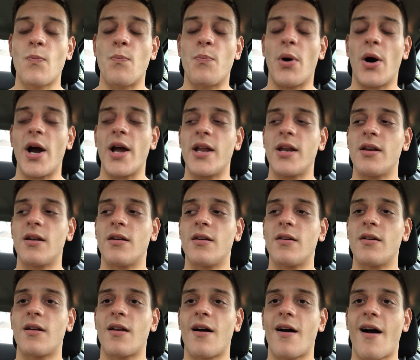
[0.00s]
but
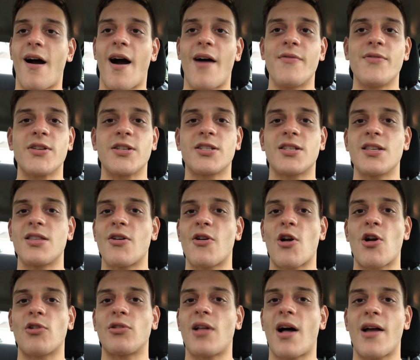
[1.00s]
obviously there
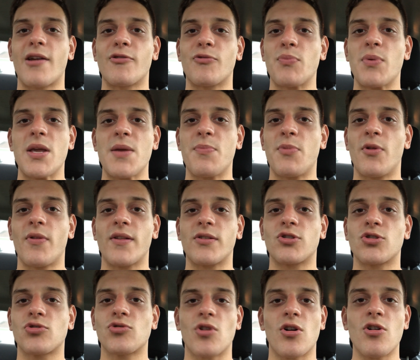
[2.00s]
are a lot of people that
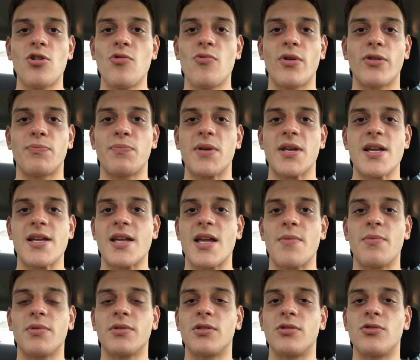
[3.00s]
struggle with being
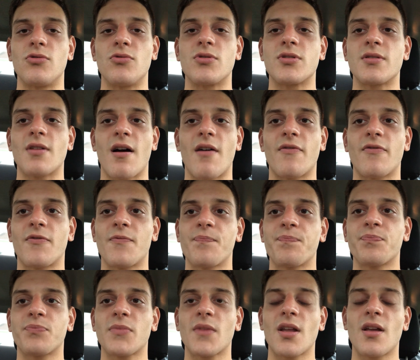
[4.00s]
able to do stuff.
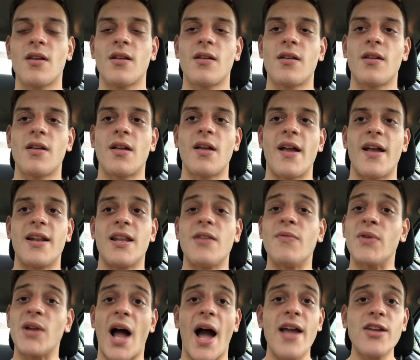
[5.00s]
And
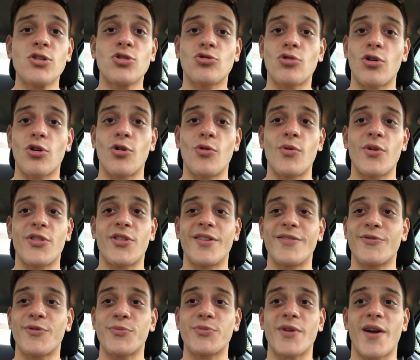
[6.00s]
even I struggle with
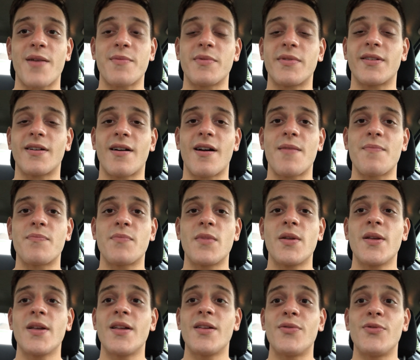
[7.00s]
it from time to time.
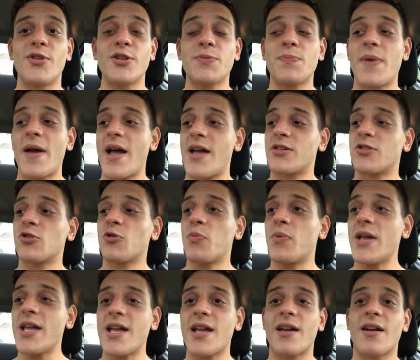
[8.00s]
This past
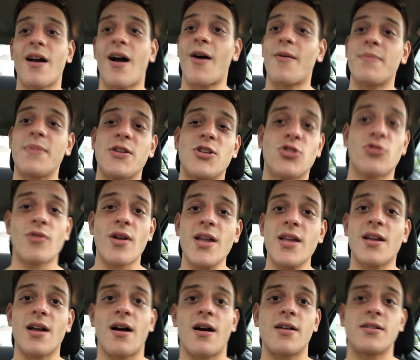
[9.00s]
week, I'll be
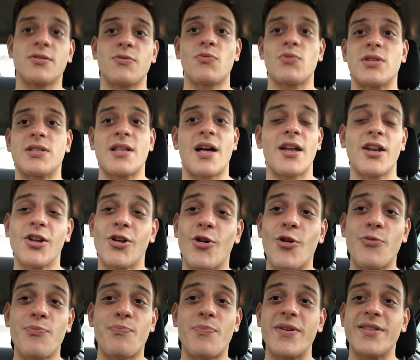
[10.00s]
straight, guys, was not a
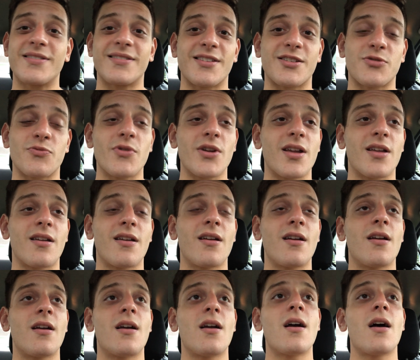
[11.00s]
good business week.
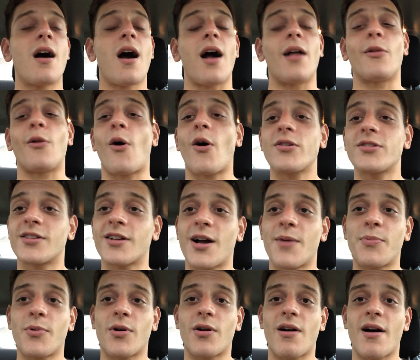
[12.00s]
I lost a
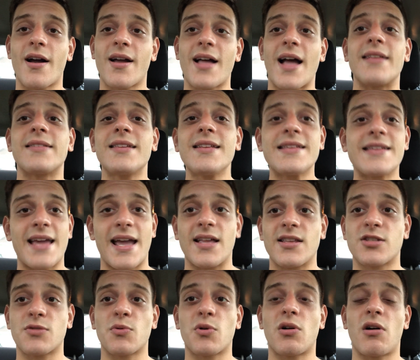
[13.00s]
couple clients. I did
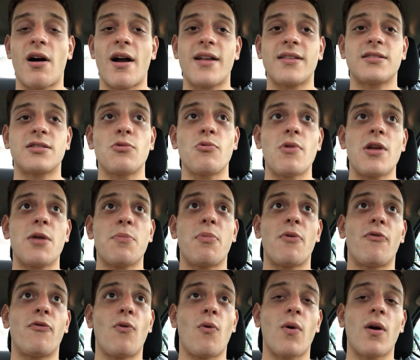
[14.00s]
gain some clients the week
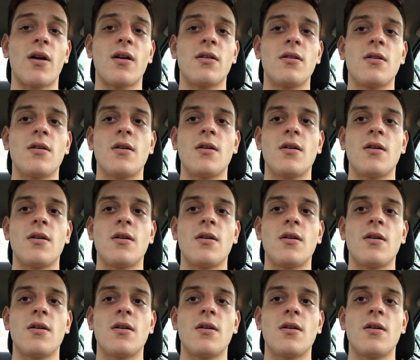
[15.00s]
before,